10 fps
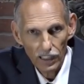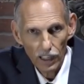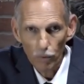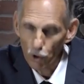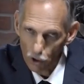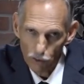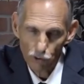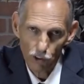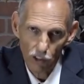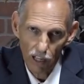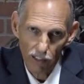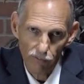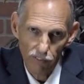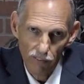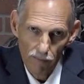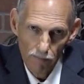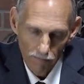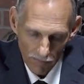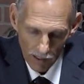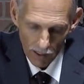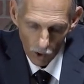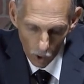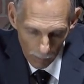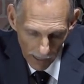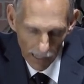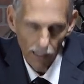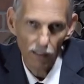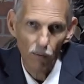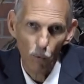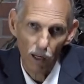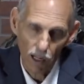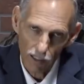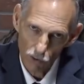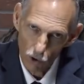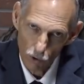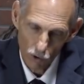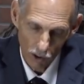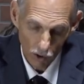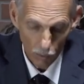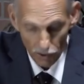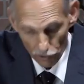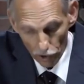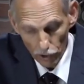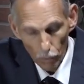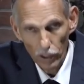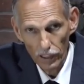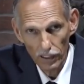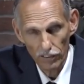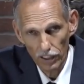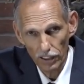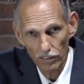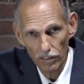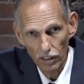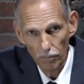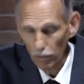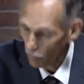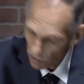in, it will cost you your life. Obey what God has told you to do. We are still to work in the cities, but